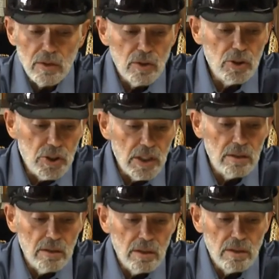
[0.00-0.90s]
the
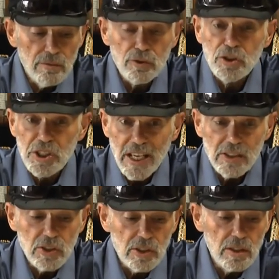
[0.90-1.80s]
Shin for
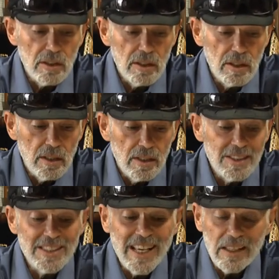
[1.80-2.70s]
Shase,
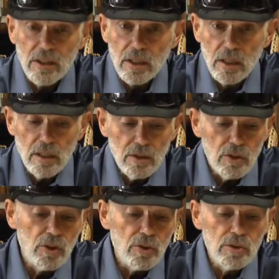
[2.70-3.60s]
Seth, the
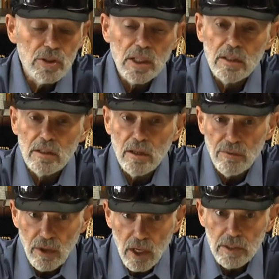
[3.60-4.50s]
third son
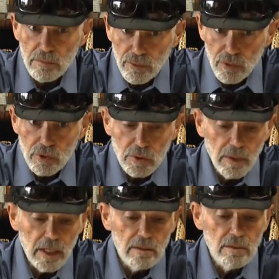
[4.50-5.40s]
of Adam, first
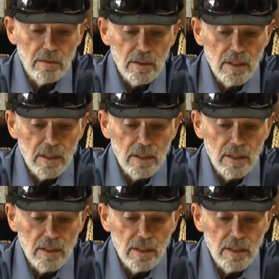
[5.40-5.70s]
man,